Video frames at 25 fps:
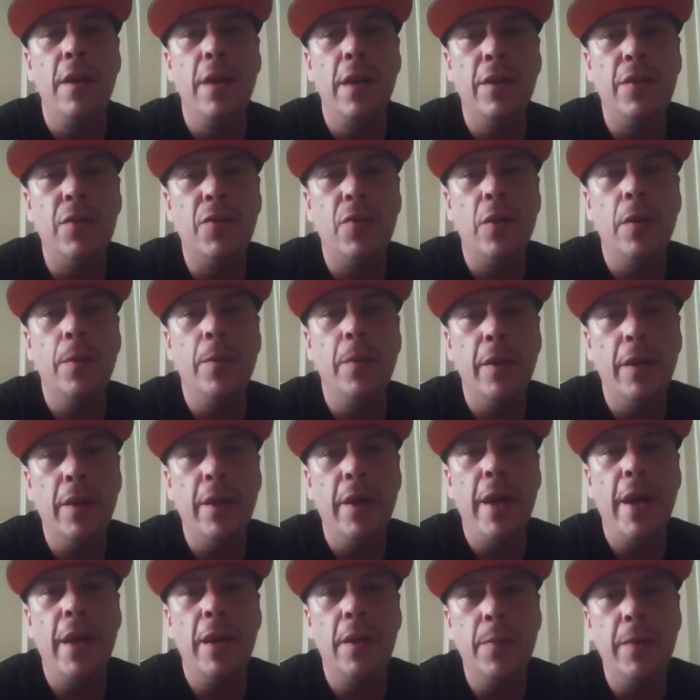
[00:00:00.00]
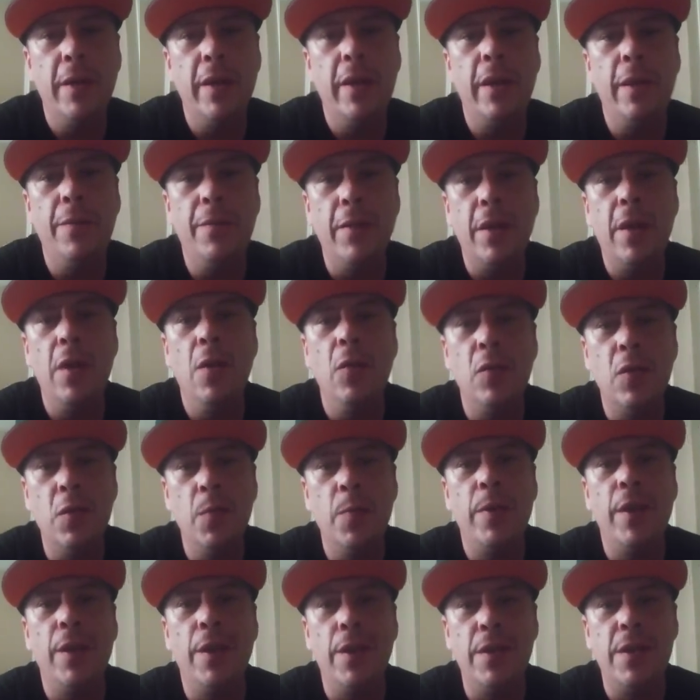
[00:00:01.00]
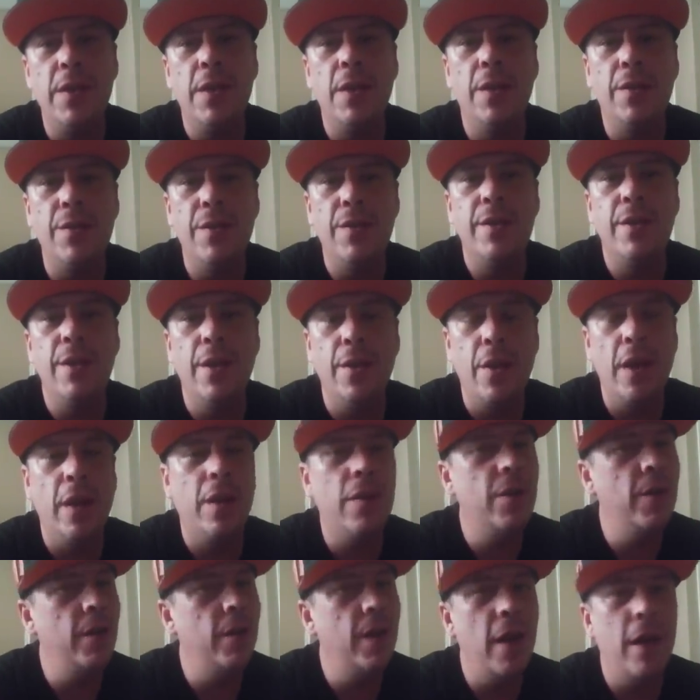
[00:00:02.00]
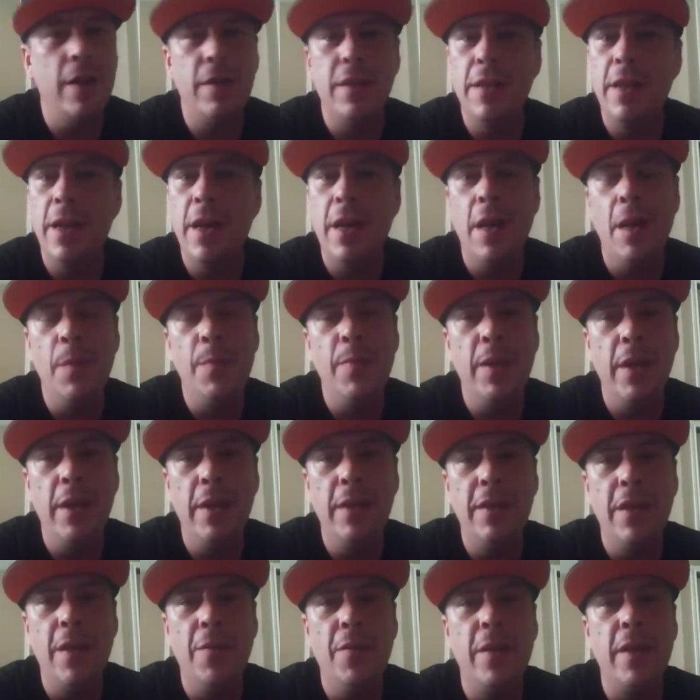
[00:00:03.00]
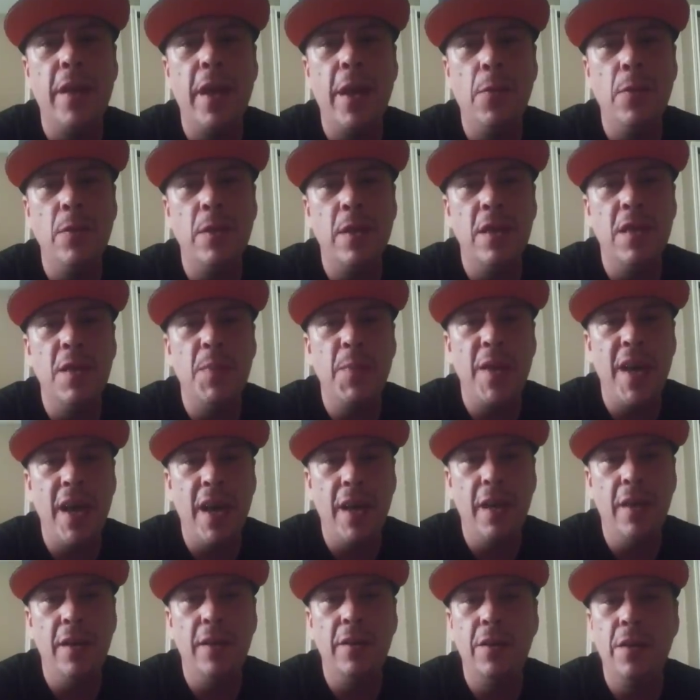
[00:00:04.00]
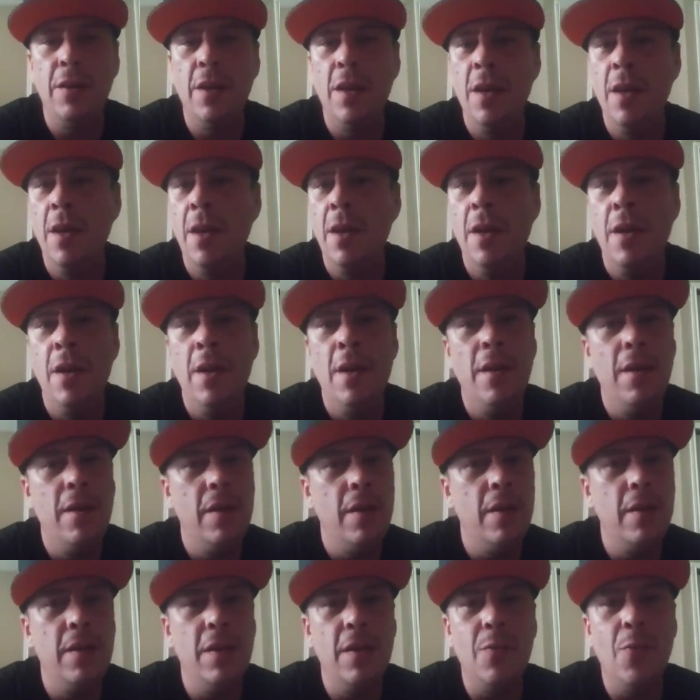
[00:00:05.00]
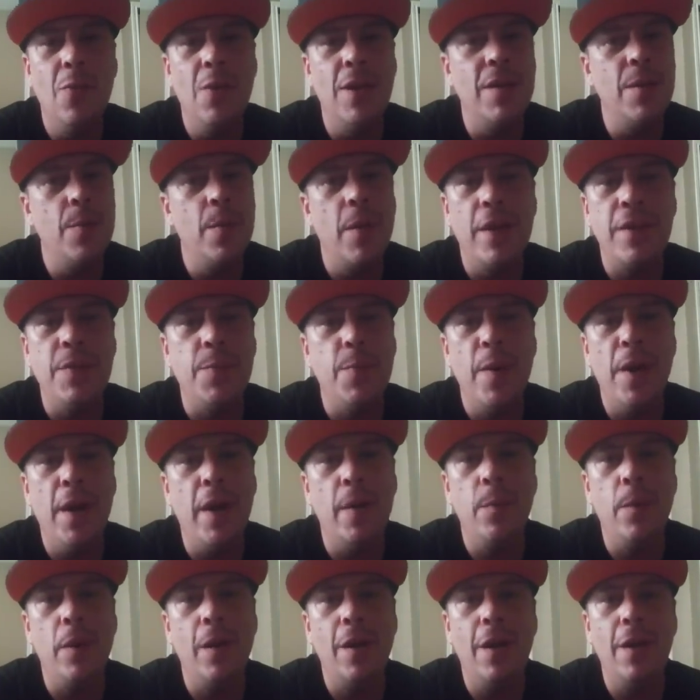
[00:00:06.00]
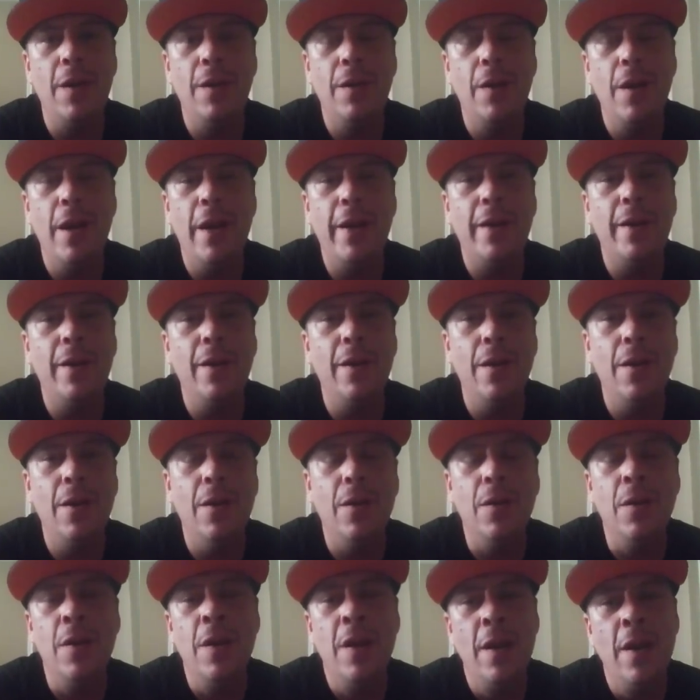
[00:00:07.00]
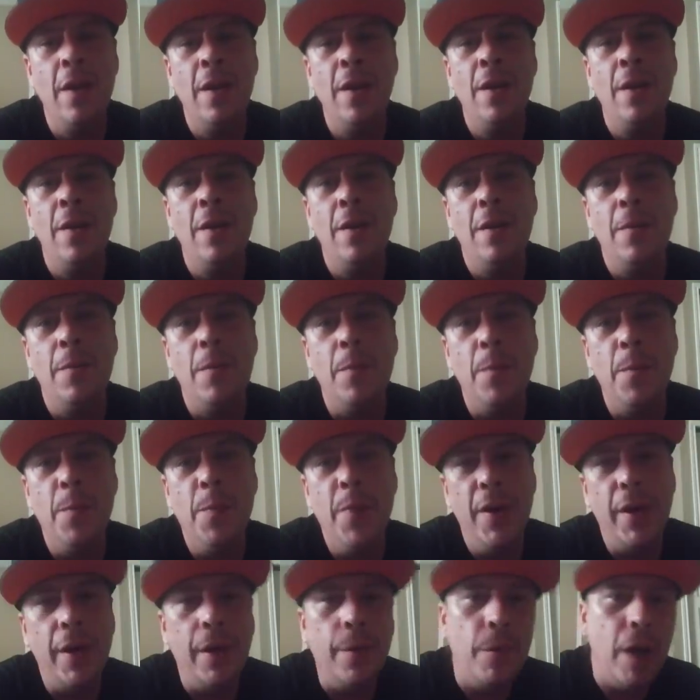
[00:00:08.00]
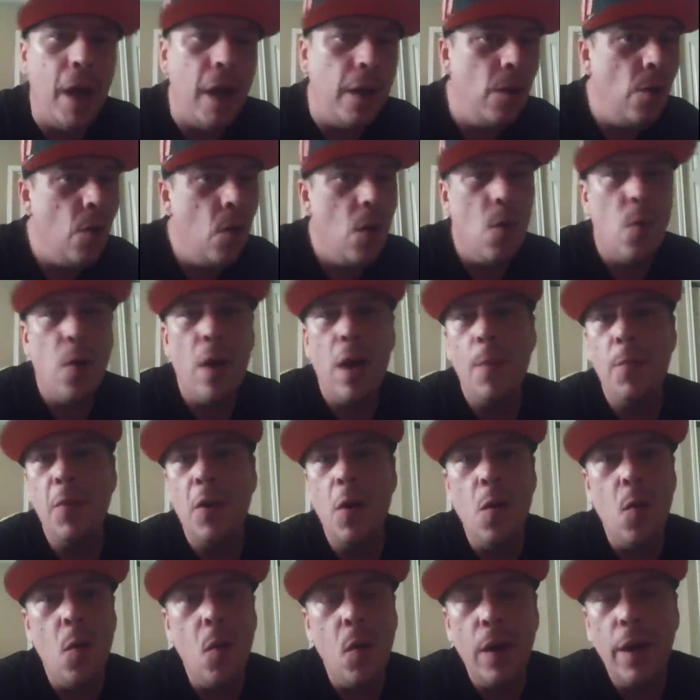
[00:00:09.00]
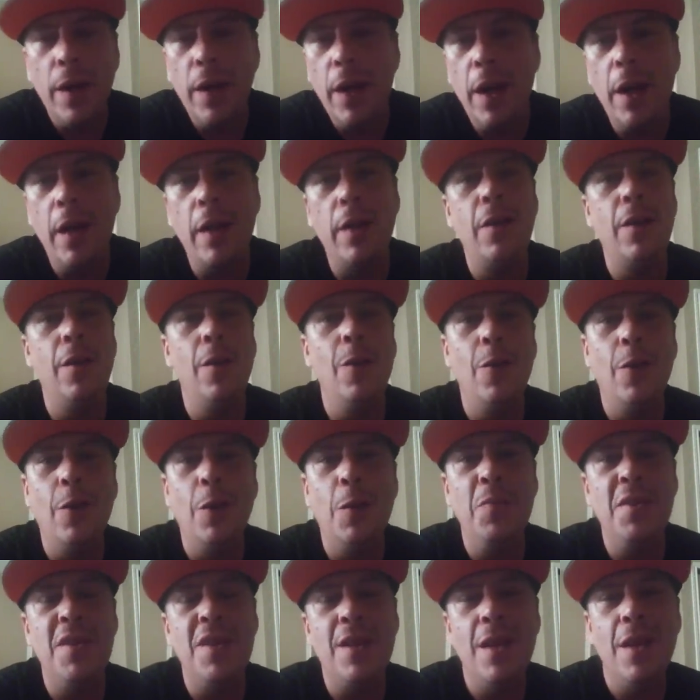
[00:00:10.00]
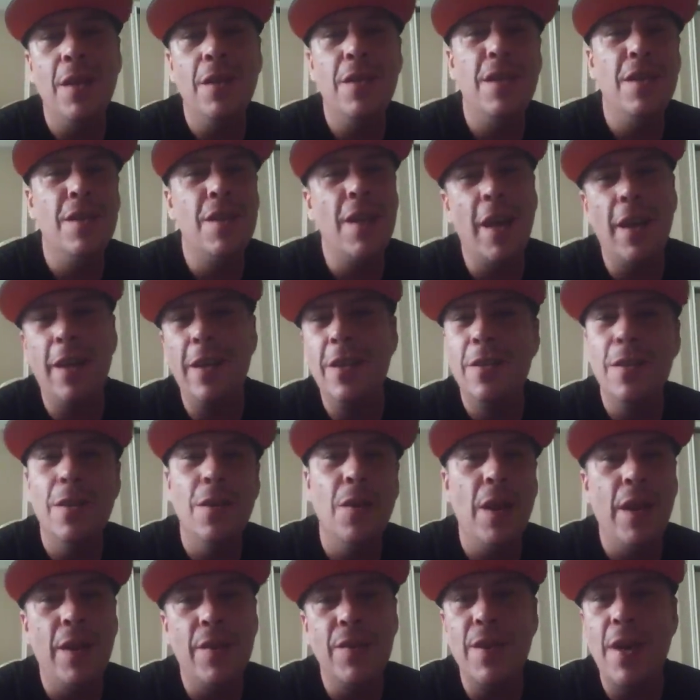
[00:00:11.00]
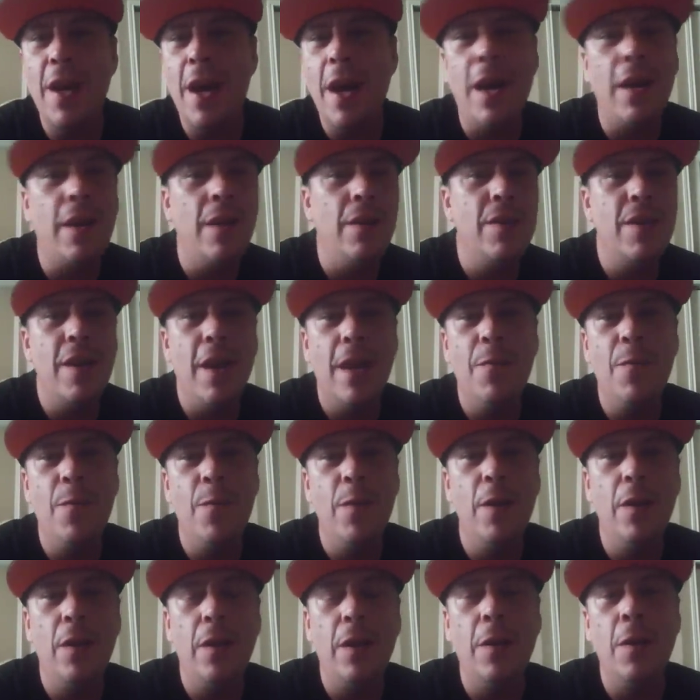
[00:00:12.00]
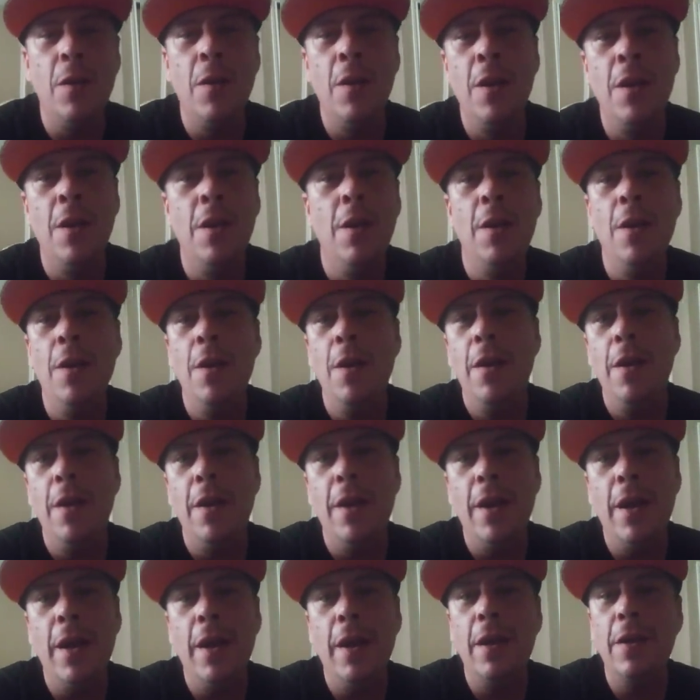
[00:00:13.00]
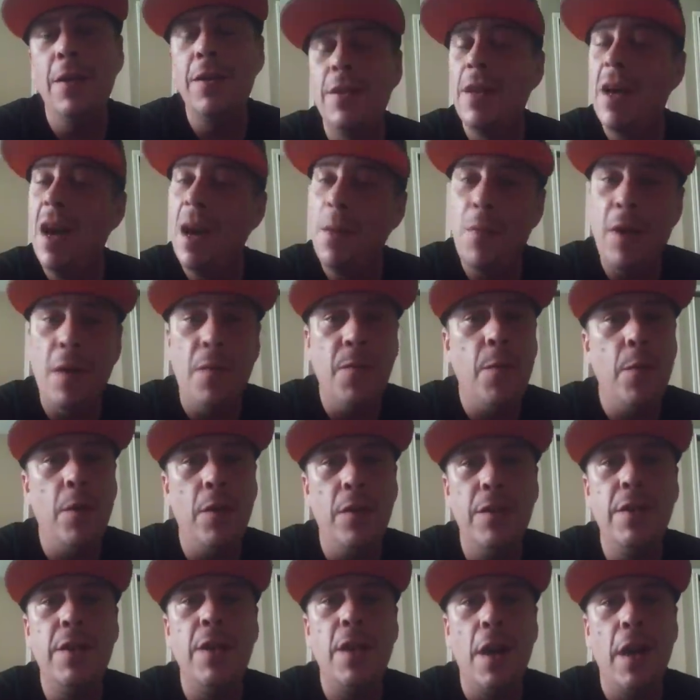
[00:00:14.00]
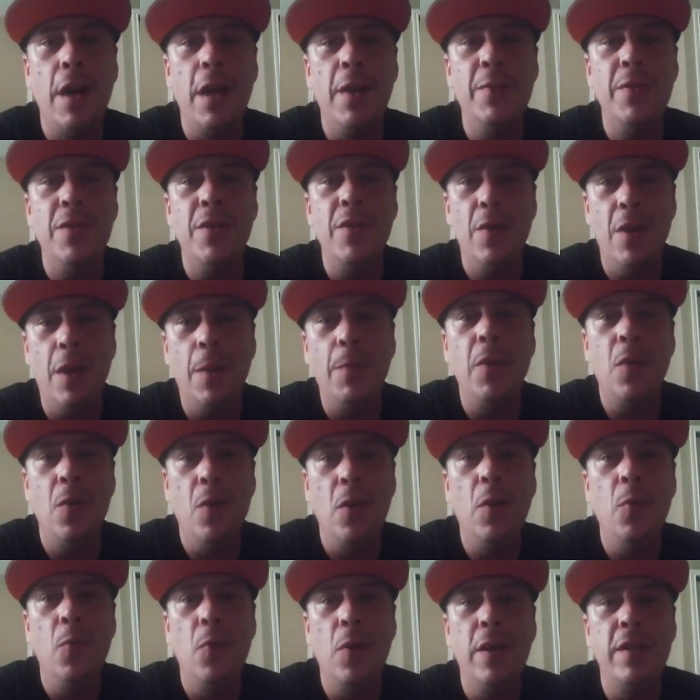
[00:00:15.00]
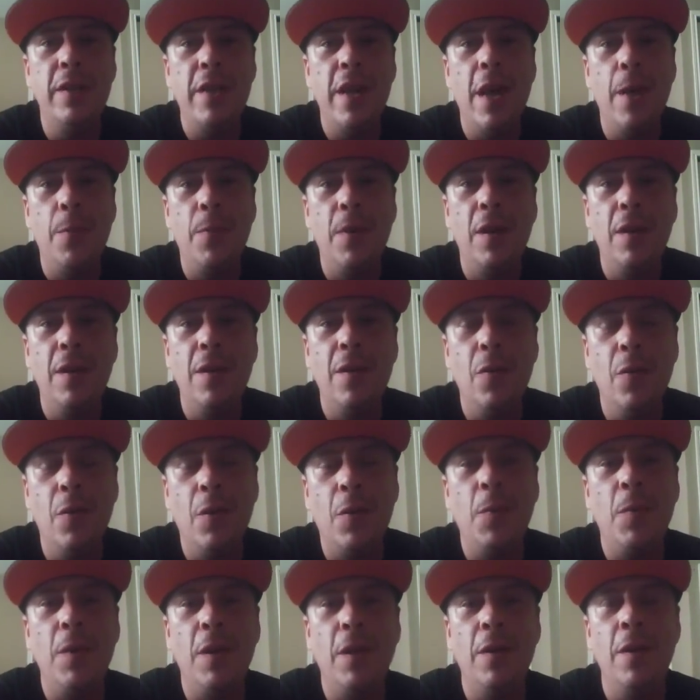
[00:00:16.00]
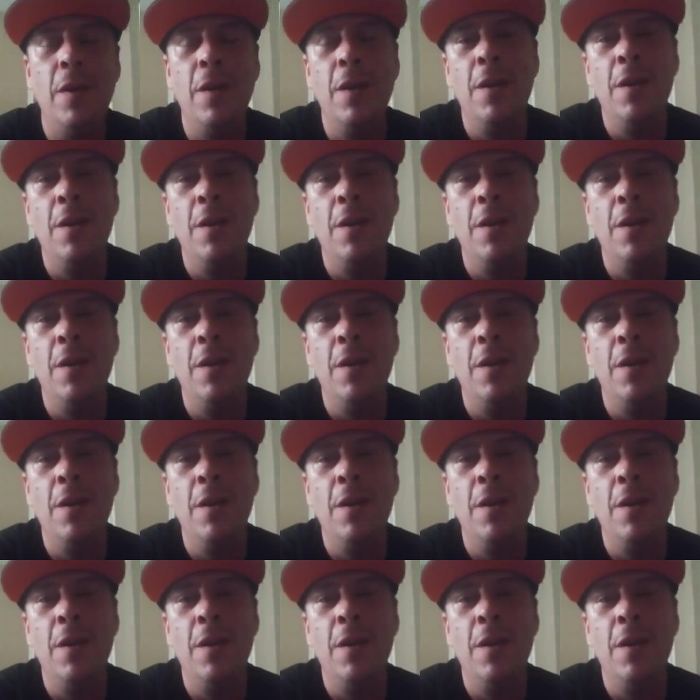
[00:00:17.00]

glad to be leaving Coastal Bend Detention Center. I could not stand that place. Everything was in Spanish. It just wasn't my spot, man. I didn't like it at all. But I'm not knowing where I'm going yet. You know what I'm saying? It's just like this little anxiety type feeling. and not my first time, so I'm knowing what's happening, you know what I mean?